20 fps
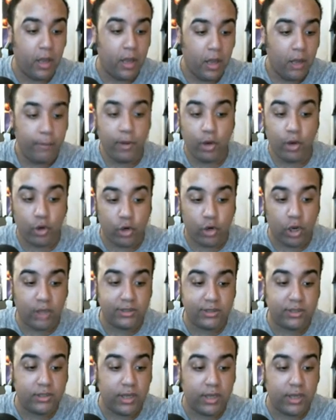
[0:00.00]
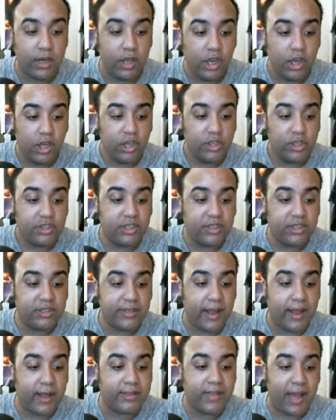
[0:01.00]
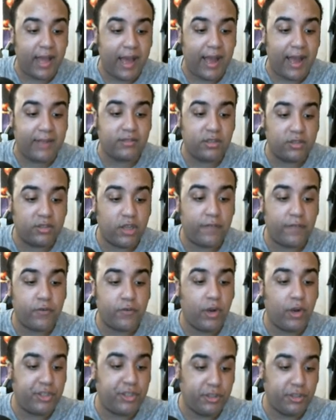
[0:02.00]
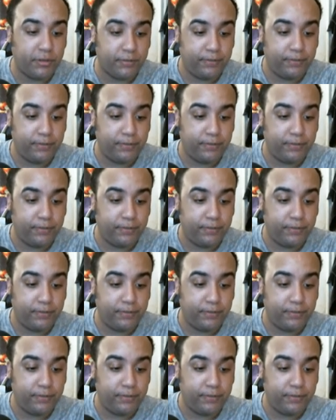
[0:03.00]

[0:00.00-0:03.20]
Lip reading: But Cross said she's there to ask a tough question.